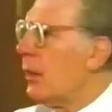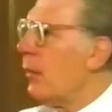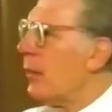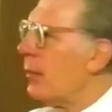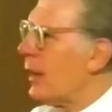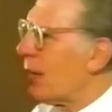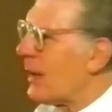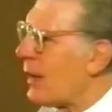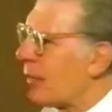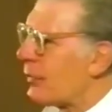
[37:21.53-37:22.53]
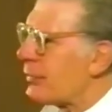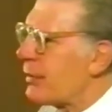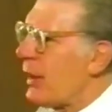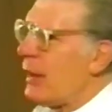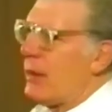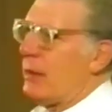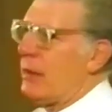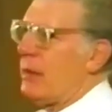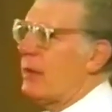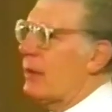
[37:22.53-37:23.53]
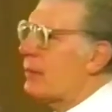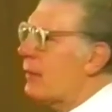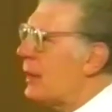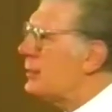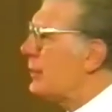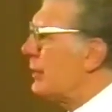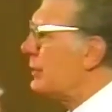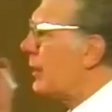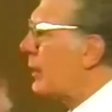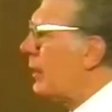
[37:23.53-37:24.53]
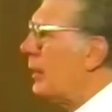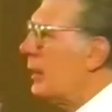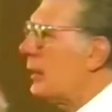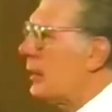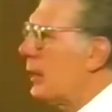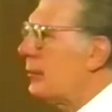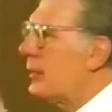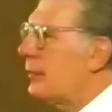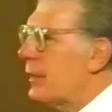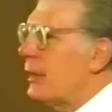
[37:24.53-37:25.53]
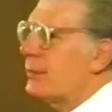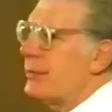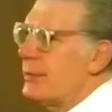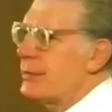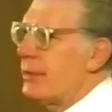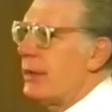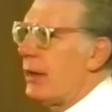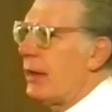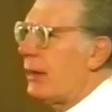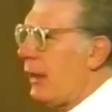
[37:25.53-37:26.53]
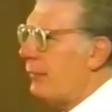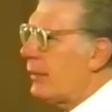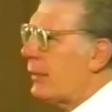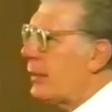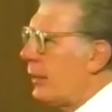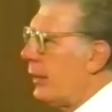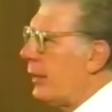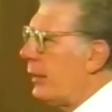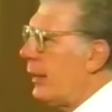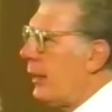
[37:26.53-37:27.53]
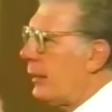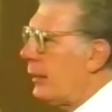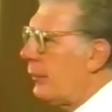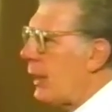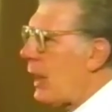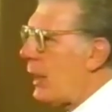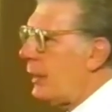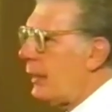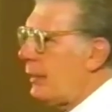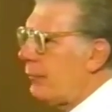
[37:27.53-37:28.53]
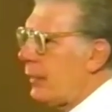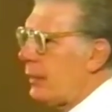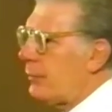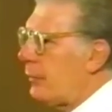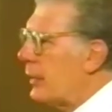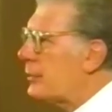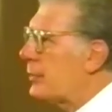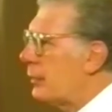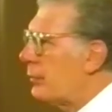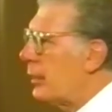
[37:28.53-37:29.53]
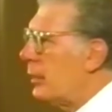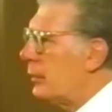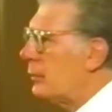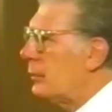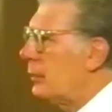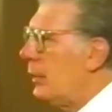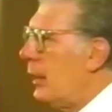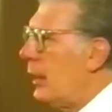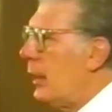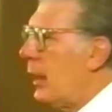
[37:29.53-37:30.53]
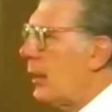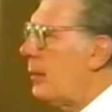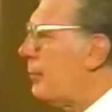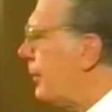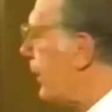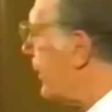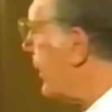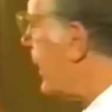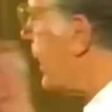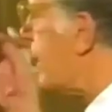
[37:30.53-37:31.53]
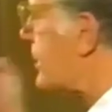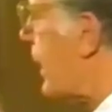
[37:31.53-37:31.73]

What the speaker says: We can begin to understand the crises occurring in a number of countries today, and even occurring in the highly developed Western world. Unemployment is